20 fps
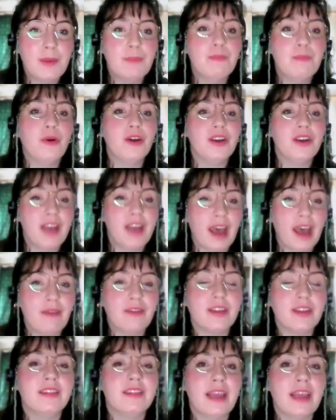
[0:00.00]
but
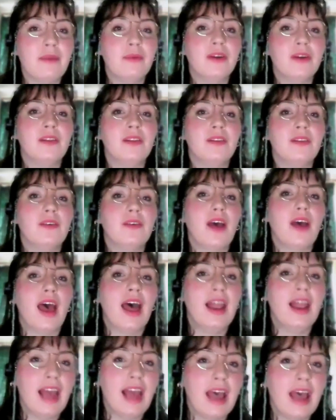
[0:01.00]
they will
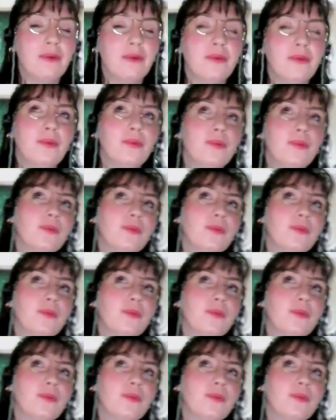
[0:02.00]
allow